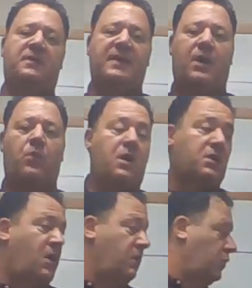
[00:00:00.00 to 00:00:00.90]
That
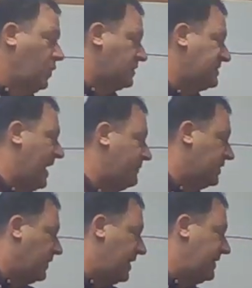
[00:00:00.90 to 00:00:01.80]
water. All the work's
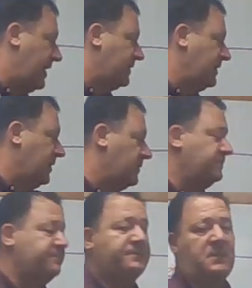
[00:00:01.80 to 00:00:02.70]
happening right down
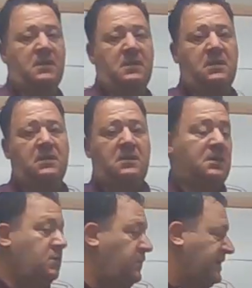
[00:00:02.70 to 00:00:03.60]
here.
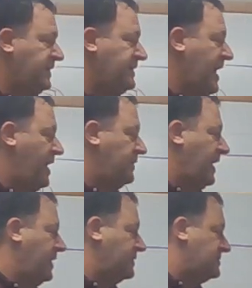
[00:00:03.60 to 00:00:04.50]
When we get down
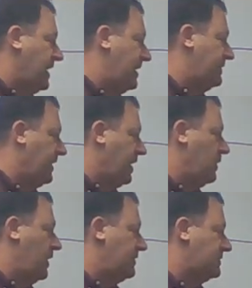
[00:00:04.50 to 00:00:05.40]
outside
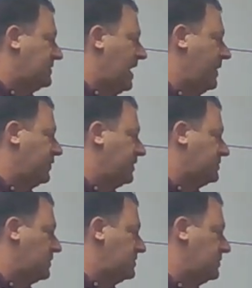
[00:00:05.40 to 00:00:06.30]
there at the top, when
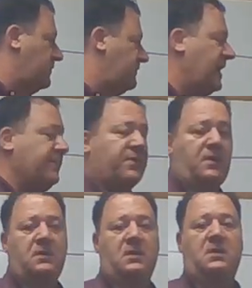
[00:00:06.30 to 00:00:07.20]
it turns into a
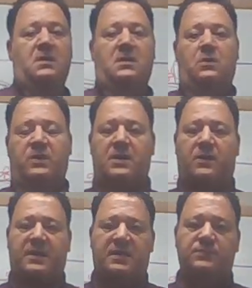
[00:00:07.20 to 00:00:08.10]
vapor, we
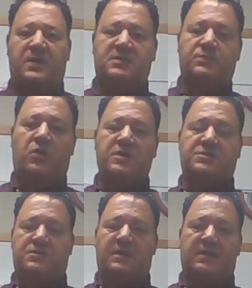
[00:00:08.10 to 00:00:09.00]
don't get as much
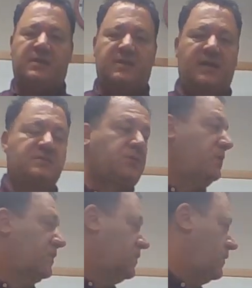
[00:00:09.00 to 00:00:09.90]
moisture and condenser
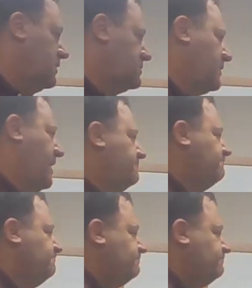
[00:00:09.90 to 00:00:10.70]
on the coils, right?